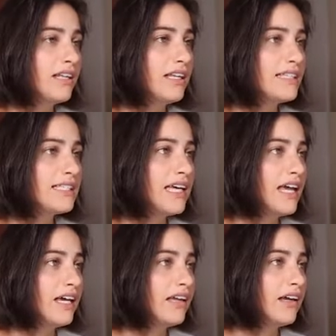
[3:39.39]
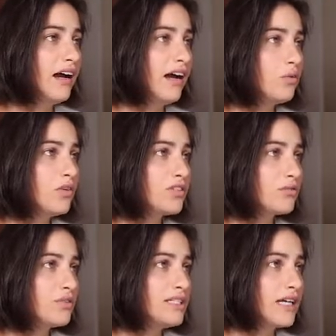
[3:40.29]
Let's say I want
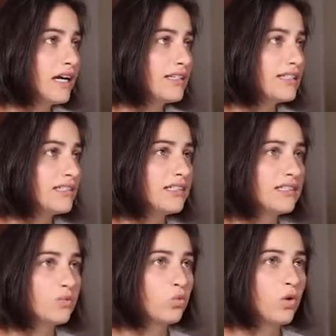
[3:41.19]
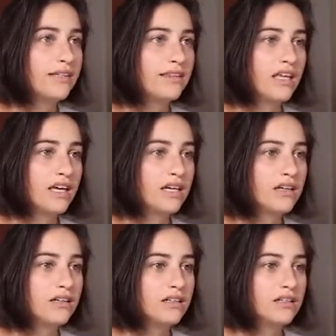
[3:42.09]
to resize this white thing.
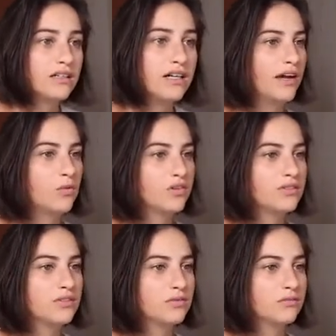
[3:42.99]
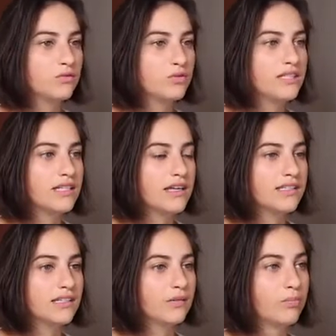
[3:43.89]
I want to
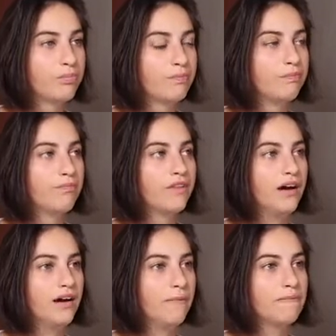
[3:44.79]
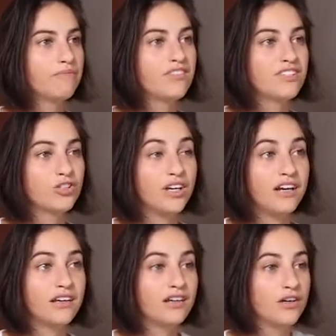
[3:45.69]
resize it so
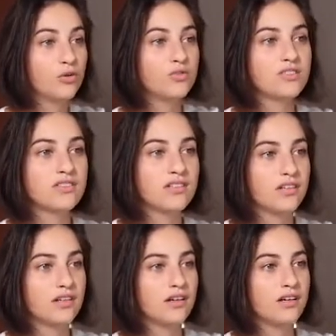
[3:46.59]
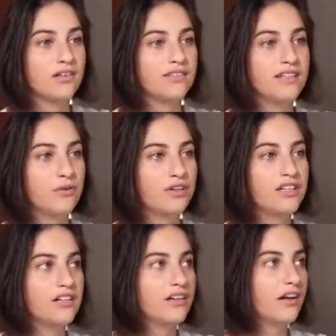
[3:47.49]
that it goes down
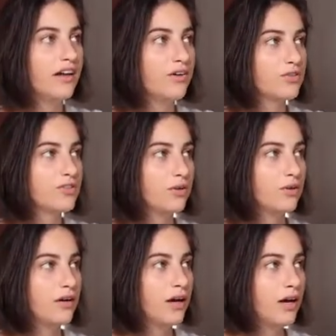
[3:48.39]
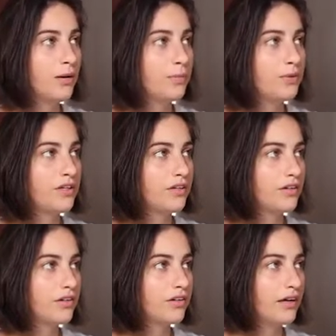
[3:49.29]
here and also up
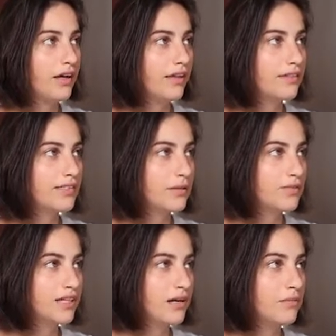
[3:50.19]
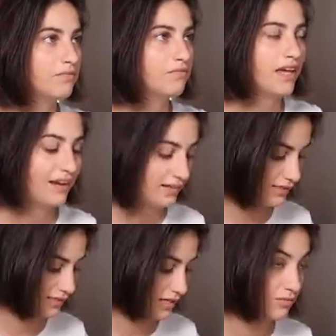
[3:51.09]
here at the same time and at
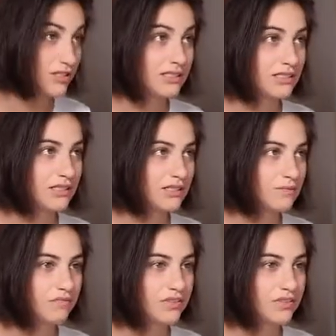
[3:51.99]
the same distance.